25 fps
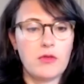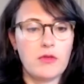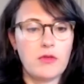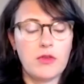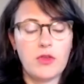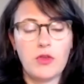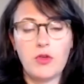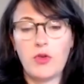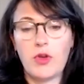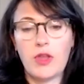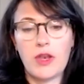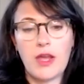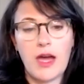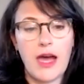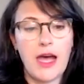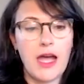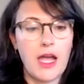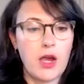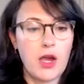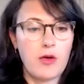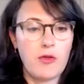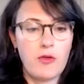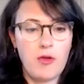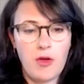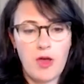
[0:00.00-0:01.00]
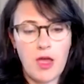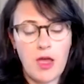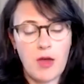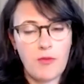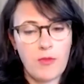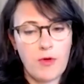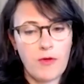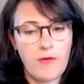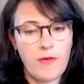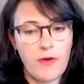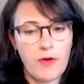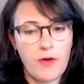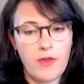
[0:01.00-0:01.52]
you can hire and
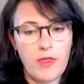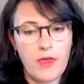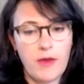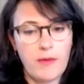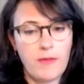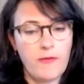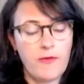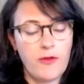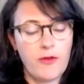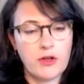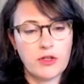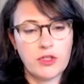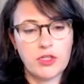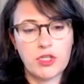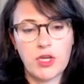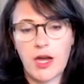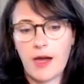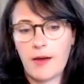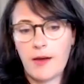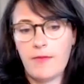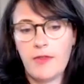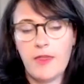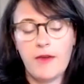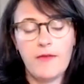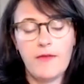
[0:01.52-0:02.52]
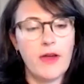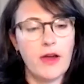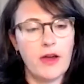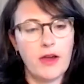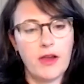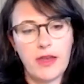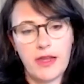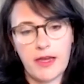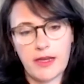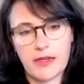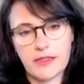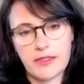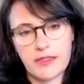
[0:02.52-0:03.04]
refer them for a job the very
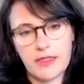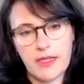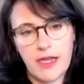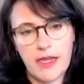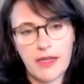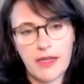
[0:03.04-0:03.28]
next day.